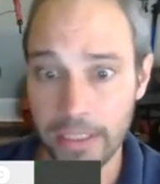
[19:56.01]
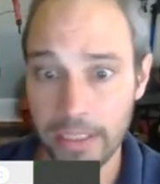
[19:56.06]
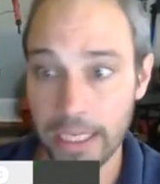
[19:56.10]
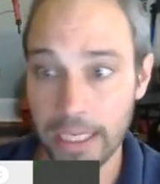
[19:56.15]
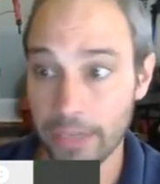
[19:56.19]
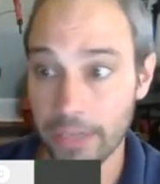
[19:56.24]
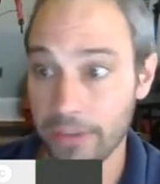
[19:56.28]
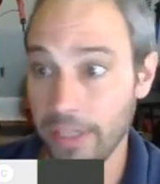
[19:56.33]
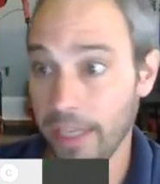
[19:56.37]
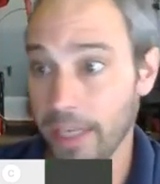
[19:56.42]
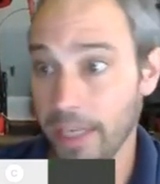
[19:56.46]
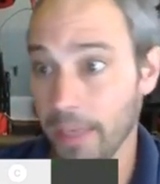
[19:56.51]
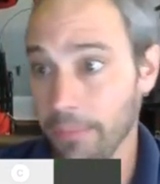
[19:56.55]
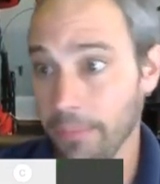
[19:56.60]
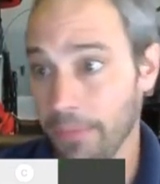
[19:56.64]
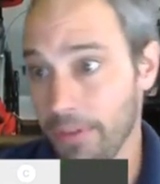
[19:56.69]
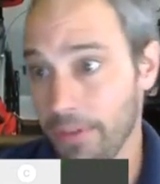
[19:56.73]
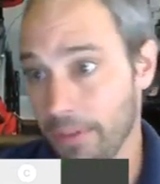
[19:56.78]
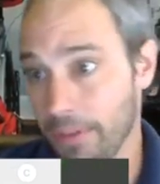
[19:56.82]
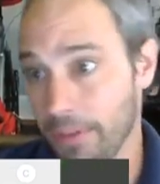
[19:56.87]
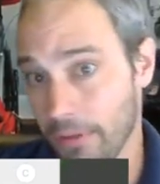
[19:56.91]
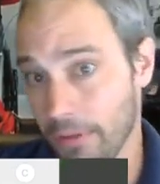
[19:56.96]
Now,
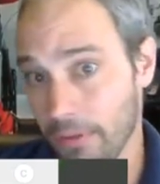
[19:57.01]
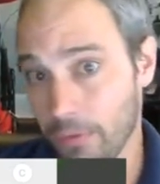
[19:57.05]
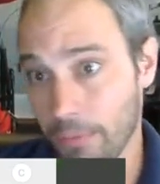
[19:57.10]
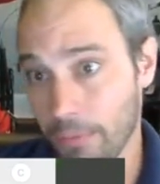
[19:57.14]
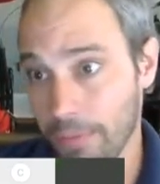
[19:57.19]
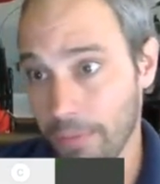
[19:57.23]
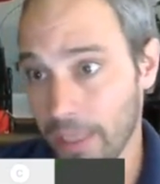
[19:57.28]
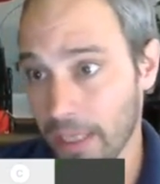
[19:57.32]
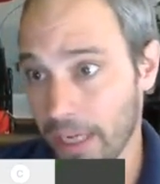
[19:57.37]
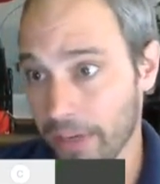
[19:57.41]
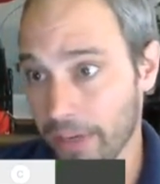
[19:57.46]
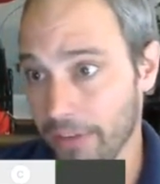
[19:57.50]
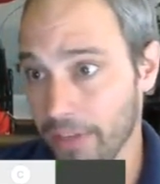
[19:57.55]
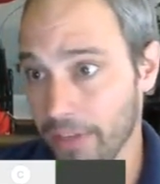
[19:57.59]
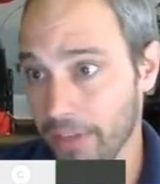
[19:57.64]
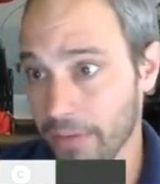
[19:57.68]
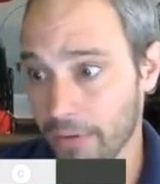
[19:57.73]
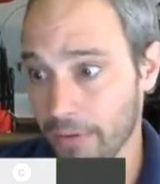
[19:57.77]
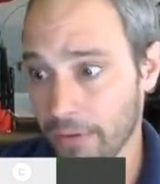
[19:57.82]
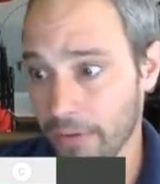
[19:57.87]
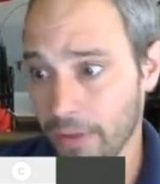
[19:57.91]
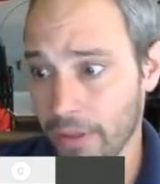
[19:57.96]
dams will be a lot of
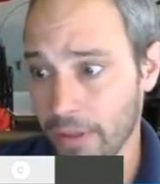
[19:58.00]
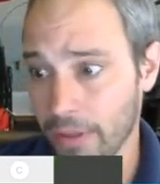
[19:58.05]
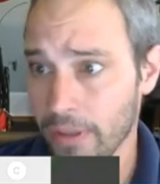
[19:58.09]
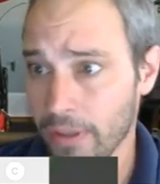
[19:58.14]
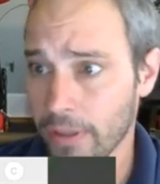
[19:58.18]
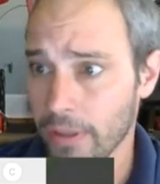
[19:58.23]
civil,